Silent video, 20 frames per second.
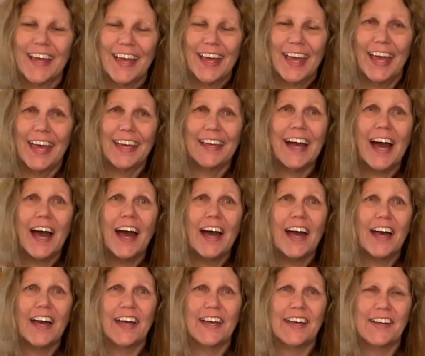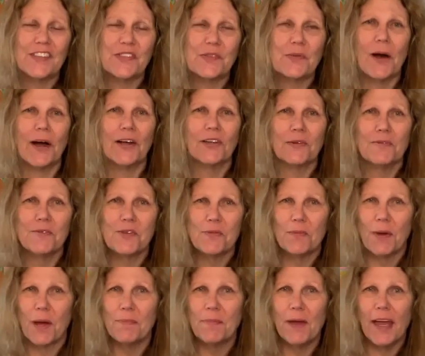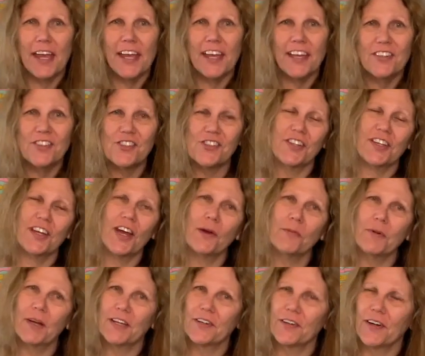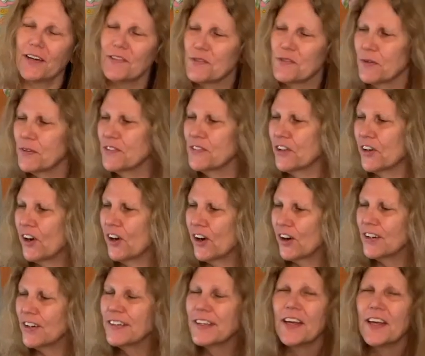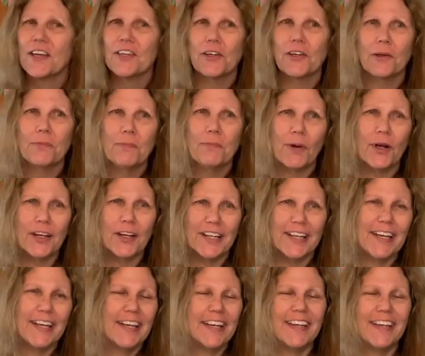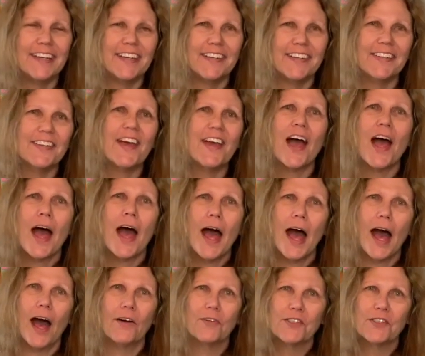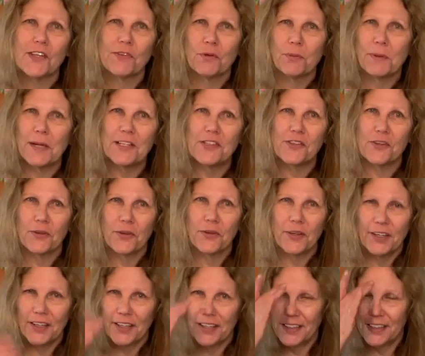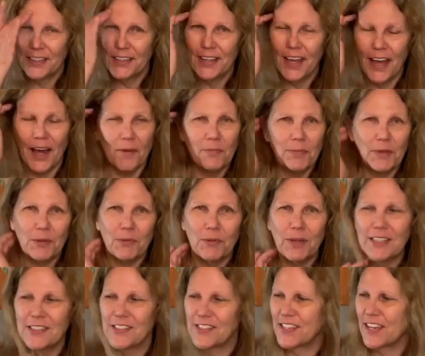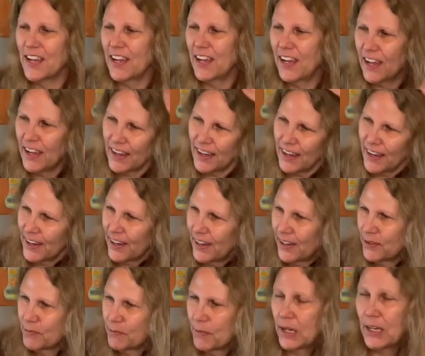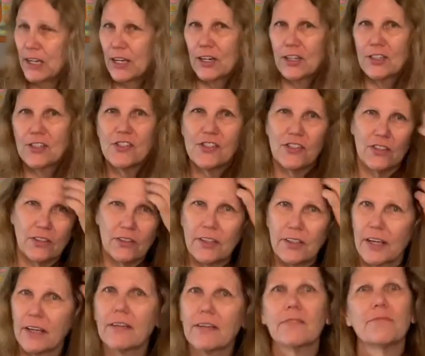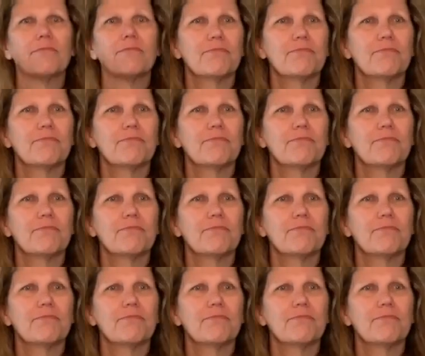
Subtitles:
Hey guys, welcome to my page, DIY Crafts with Tar. Good morning. How is everybody doing? Happy Wednesday. My hair is still like,